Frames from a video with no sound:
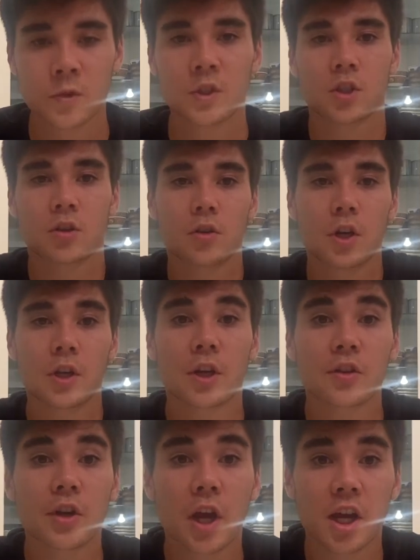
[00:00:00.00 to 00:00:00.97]
So
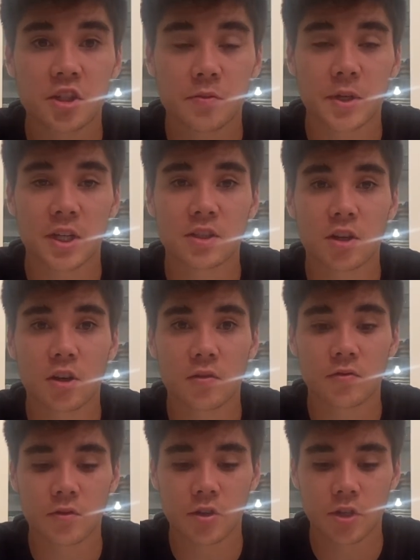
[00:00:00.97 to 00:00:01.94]
another aspect
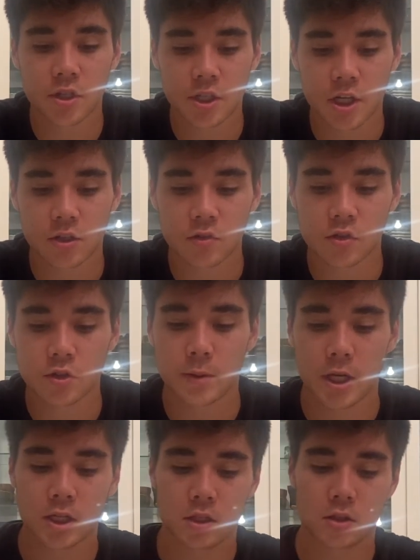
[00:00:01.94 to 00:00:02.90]
of the technical
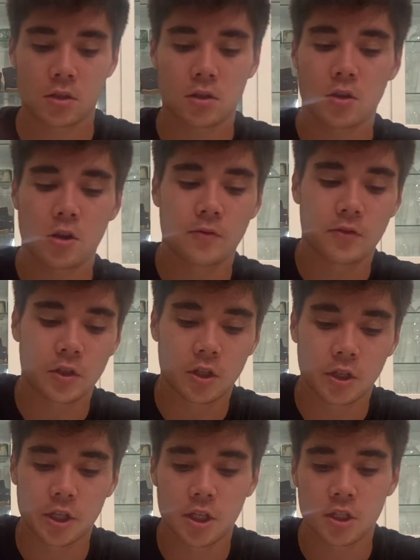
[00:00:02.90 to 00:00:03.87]
specs of the
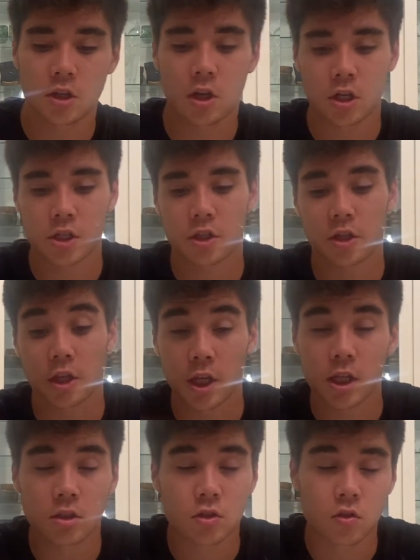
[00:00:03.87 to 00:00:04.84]
cleat is actually the
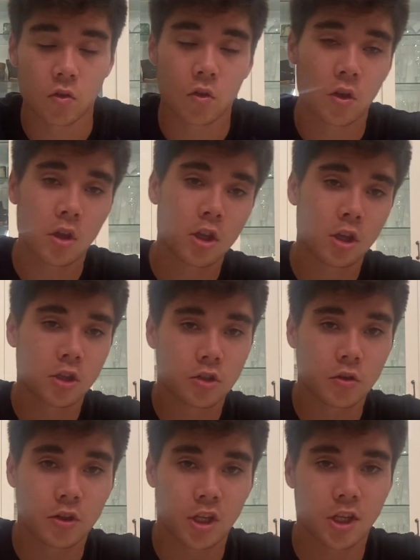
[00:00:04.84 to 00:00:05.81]
insole. So
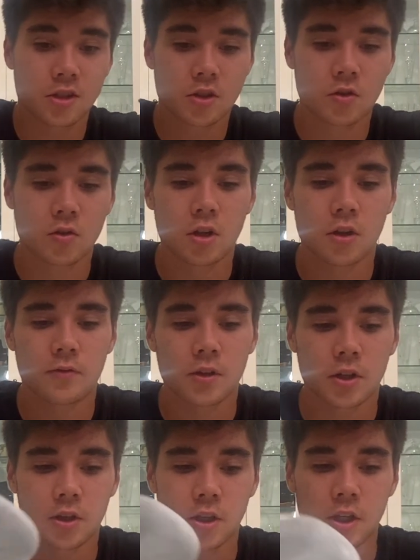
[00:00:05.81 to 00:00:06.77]
the insole of the
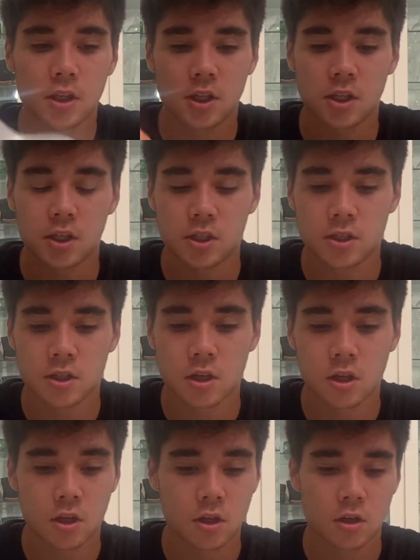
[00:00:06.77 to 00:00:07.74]
cleat is
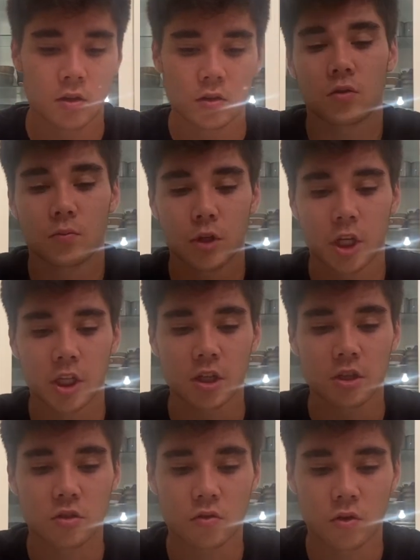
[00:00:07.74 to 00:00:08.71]

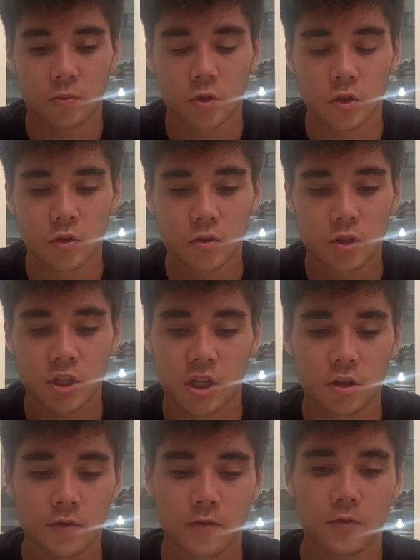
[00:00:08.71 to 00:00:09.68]
Nike's normal
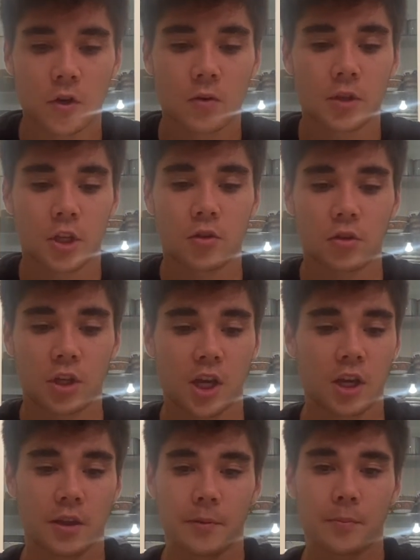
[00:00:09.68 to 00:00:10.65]
standard foam that you'd
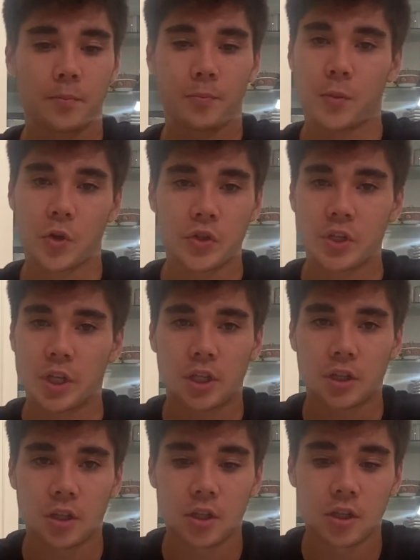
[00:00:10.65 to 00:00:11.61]
get in most
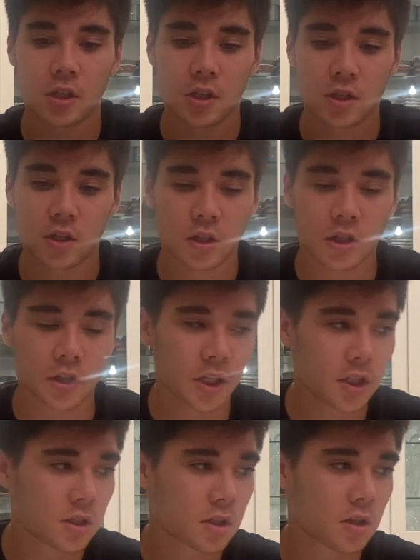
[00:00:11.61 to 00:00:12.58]
Nike
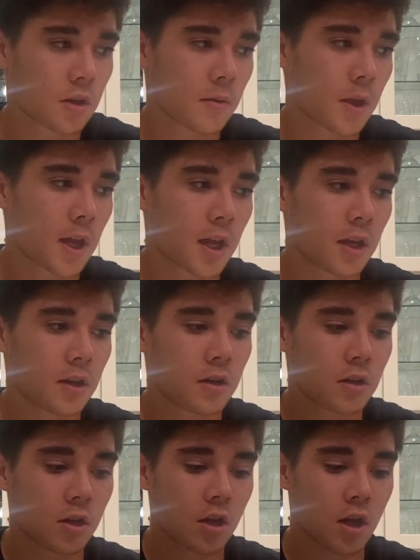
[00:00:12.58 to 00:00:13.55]
cleats, and
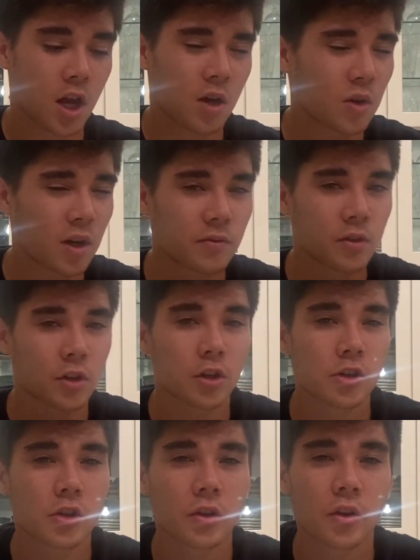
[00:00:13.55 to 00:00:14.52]
however
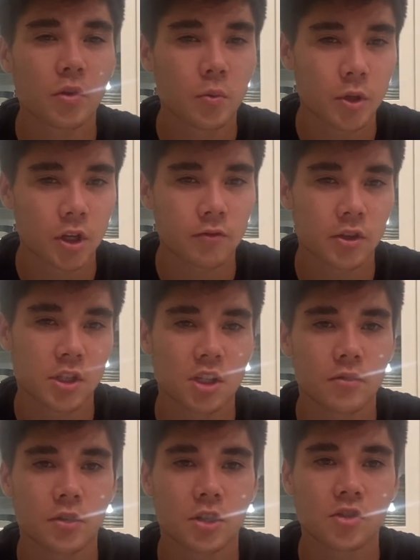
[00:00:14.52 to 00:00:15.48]
there's a little bit of a
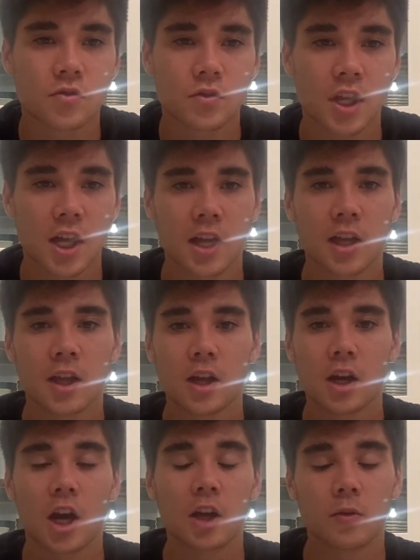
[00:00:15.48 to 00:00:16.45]
difference that
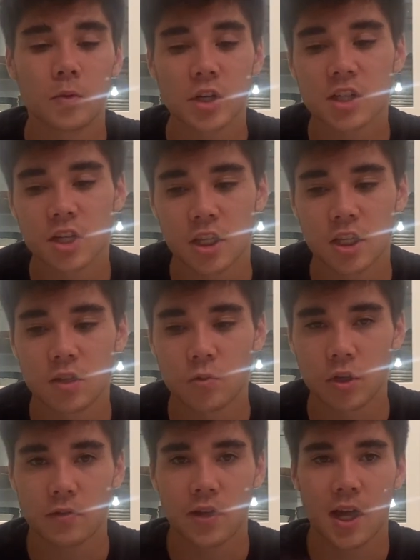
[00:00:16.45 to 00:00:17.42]
I wish Nike
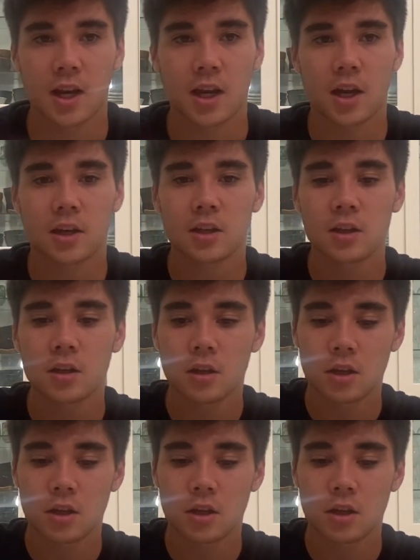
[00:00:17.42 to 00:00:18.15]
would have had added.